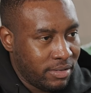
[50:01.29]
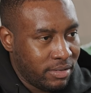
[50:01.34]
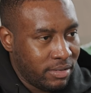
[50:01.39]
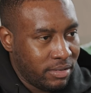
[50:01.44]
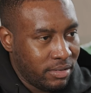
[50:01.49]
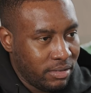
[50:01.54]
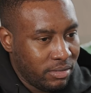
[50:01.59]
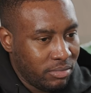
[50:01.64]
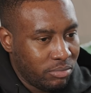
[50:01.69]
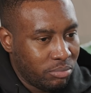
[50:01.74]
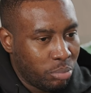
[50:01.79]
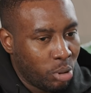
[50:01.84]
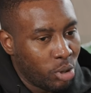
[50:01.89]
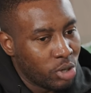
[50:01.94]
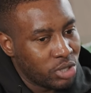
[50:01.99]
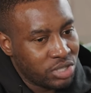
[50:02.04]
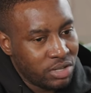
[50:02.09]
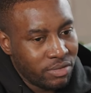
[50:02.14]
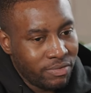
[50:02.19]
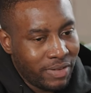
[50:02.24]
the
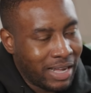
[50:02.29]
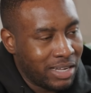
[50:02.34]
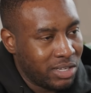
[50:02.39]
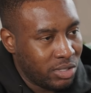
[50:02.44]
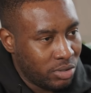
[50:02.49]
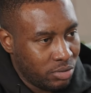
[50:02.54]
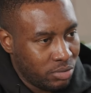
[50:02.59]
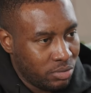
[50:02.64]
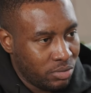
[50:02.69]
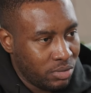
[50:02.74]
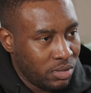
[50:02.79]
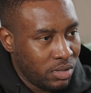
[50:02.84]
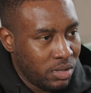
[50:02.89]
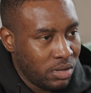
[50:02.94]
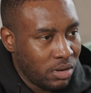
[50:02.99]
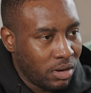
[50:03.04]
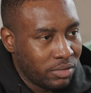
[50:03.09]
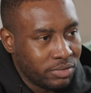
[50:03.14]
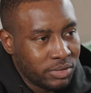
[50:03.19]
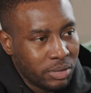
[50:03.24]
push the value
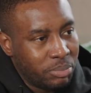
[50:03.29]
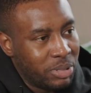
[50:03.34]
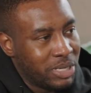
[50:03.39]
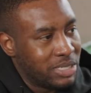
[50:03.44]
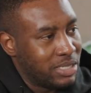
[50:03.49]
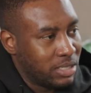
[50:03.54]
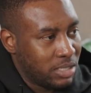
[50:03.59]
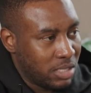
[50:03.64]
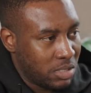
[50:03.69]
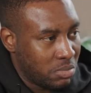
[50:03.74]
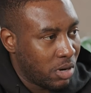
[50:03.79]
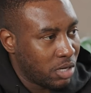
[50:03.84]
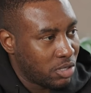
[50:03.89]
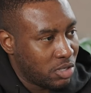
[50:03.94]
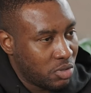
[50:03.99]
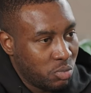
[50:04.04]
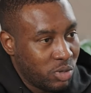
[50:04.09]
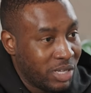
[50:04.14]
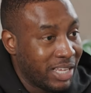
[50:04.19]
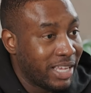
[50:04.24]
of the business as
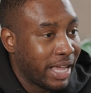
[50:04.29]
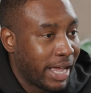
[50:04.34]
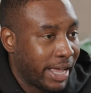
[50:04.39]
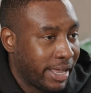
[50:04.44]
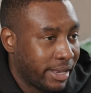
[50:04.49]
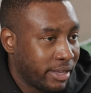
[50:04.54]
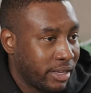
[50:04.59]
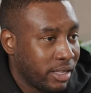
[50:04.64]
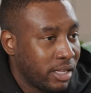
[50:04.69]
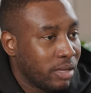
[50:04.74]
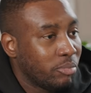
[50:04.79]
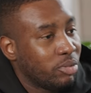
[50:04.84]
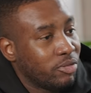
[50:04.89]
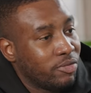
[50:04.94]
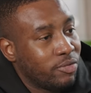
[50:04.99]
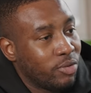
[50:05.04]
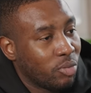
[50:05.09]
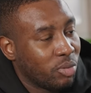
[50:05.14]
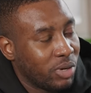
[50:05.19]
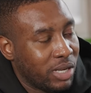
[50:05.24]
much as we can
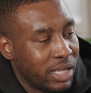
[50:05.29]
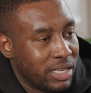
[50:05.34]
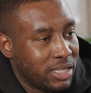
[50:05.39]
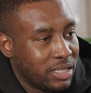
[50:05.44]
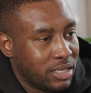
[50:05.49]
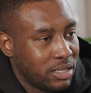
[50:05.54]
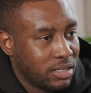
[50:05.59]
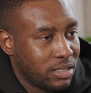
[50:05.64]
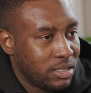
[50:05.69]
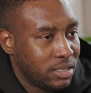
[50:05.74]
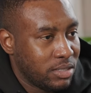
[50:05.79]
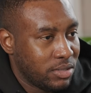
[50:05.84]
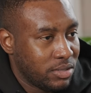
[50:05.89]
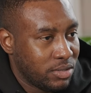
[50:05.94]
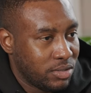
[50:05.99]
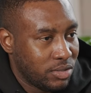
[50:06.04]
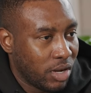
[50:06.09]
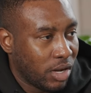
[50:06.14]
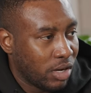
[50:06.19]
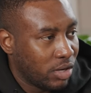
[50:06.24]
before we then
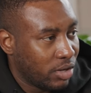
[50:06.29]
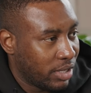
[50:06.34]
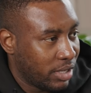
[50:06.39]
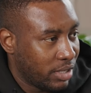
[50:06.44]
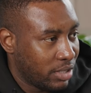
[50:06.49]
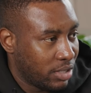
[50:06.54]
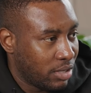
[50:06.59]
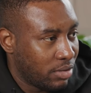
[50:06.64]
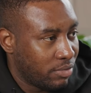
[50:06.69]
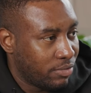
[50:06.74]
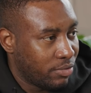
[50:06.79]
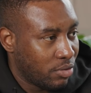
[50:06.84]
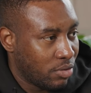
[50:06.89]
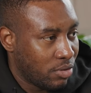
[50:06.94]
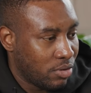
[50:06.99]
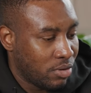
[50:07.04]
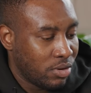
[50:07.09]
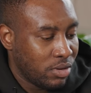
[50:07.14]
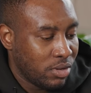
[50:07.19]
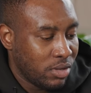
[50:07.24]
start looking
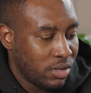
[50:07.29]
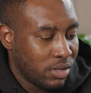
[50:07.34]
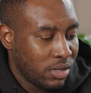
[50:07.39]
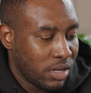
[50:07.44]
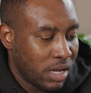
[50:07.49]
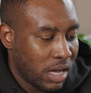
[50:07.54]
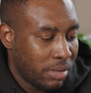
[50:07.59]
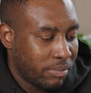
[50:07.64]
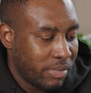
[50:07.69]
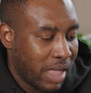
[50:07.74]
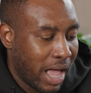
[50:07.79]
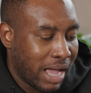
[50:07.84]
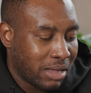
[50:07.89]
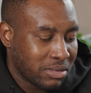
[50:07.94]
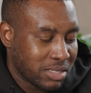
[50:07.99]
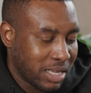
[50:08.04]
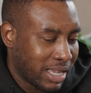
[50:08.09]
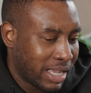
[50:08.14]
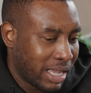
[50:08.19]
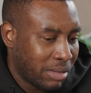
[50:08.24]
for um, that
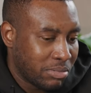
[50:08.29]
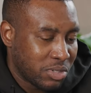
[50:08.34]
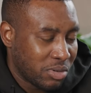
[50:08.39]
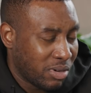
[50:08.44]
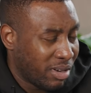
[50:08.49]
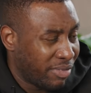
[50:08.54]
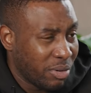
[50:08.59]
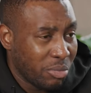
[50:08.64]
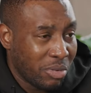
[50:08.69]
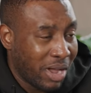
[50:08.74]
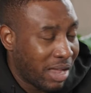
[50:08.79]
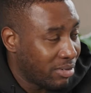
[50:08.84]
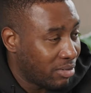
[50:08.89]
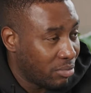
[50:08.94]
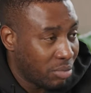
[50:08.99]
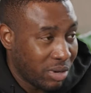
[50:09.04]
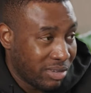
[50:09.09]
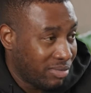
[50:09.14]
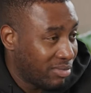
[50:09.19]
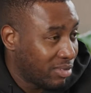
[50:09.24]
outside capital. And I think
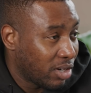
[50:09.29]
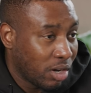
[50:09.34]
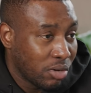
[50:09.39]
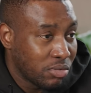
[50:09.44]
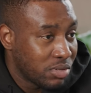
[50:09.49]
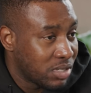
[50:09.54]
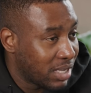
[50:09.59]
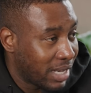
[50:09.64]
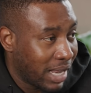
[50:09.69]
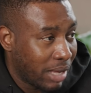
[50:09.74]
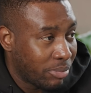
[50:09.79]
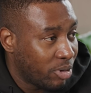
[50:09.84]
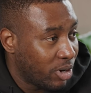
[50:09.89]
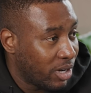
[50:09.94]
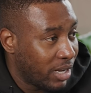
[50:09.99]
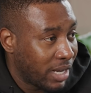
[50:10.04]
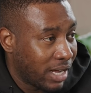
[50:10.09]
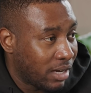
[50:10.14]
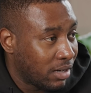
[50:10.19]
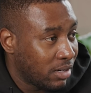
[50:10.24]
we're we're close to that
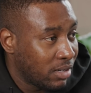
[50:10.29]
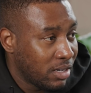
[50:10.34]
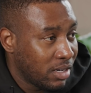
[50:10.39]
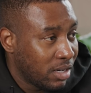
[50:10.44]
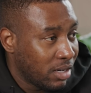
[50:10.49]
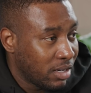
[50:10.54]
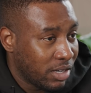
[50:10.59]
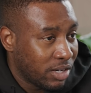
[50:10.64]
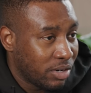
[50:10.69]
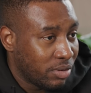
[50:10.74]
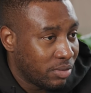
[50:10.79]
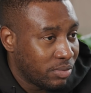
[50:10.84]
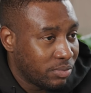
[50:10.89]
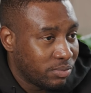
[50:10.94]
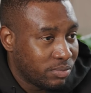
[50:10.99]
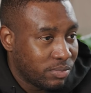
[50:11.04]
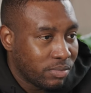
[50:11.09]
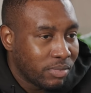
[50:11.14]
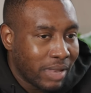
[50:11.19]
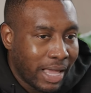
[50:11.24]
point now. You know,
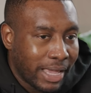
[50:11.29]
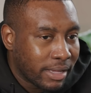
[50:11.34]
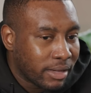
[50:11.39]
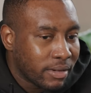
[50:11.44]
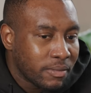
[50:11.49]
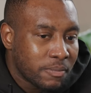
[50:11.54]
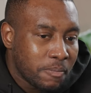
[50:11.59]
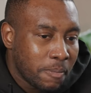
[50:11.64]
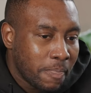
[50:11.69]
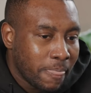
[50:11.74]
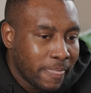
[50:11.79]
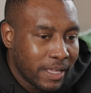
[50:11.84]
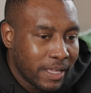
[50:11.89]
like